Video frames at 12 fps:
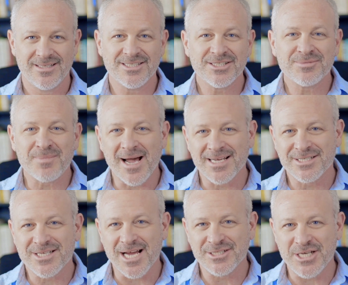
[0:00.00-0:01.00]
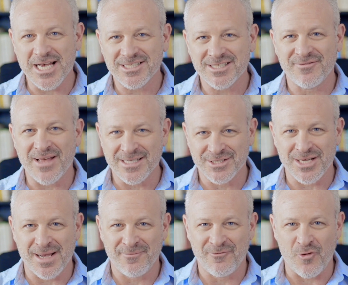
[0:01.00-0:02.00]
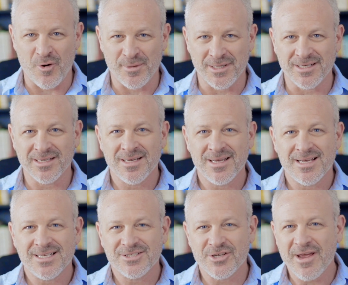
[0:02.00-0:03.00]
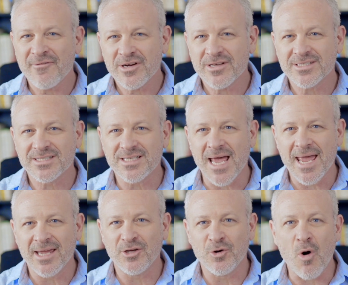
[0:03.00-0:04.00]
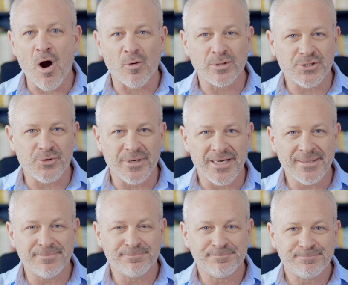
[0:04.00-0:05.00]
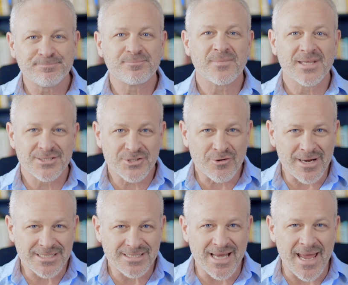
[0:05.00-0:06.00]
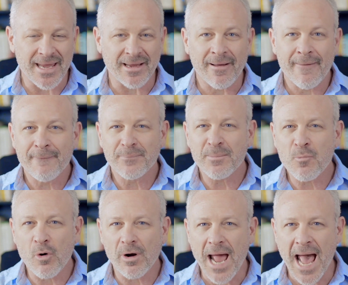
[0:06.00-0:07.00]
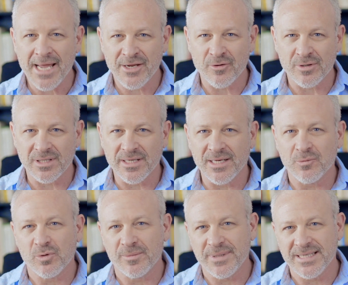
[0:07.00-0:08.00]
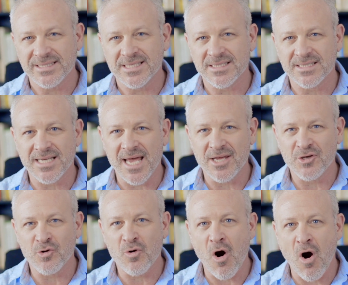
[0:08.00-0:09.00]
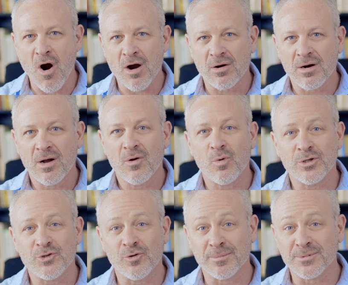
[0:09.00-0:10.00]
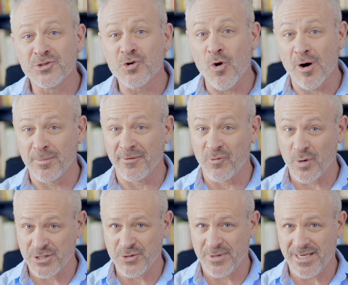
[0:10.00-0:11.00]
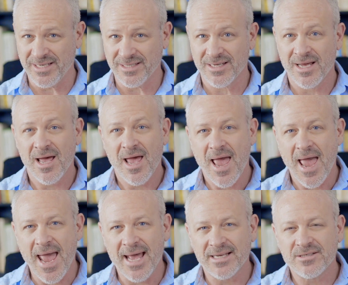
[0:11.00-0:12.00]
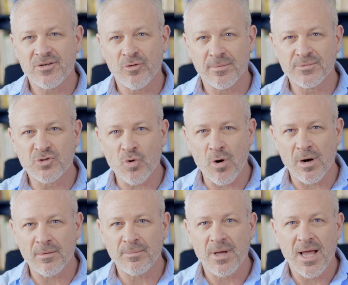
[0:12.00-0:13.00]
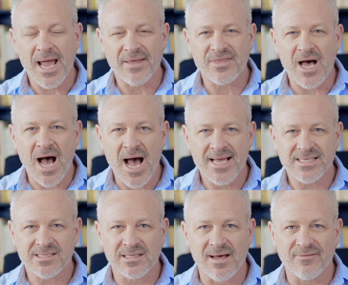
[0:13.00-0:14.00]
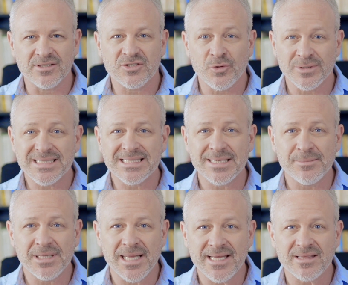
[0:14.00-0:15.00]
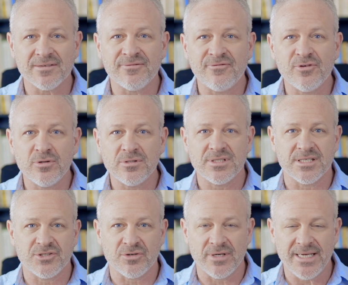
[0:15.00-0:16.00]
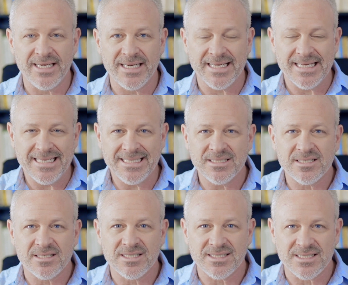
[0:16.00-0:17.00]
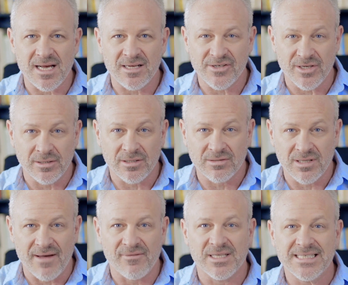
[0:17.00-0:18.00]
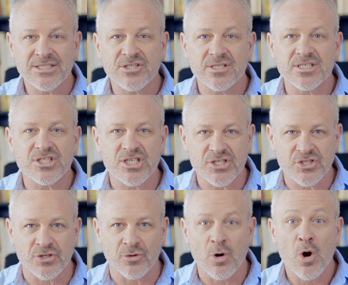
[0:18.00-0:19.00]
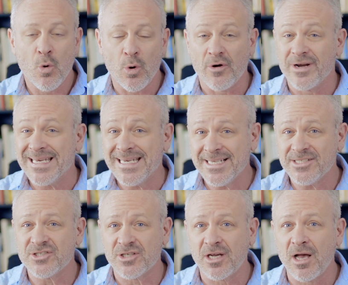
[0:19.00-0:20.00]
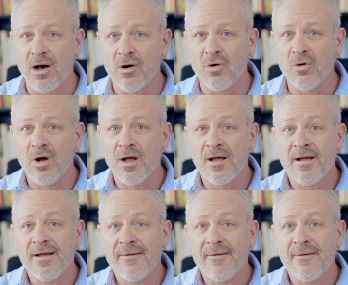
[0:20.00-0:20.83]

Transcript: This is my digestive enzyme formula. Did you ever hear the saying, you are what you eat? It's a great saying, but more accurately would be to say you are what you absorb of what you eat. And to absorb at the highest level, to assimilate the foods that you're eating into the cellular level, into the tissue where it needs to go,